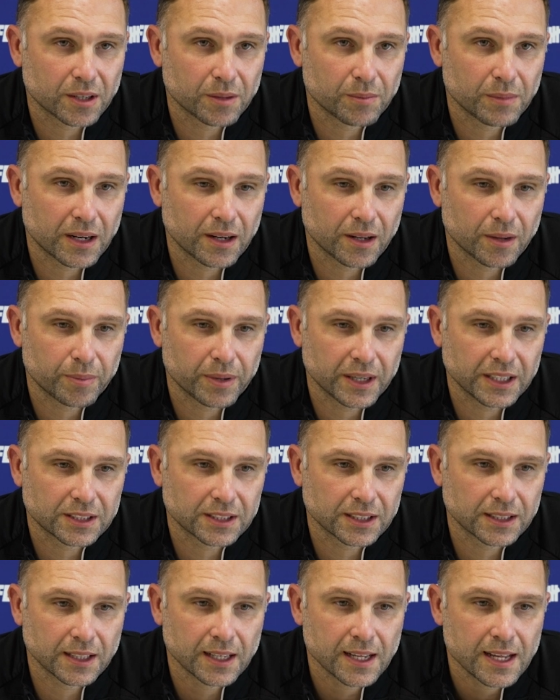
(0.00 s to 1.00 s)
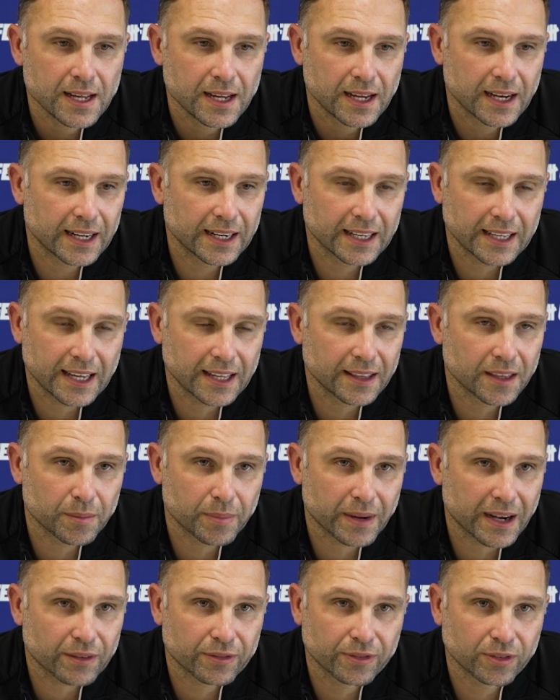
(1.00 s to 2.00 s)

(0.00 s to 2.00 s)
the middle of the pitch. And again, the back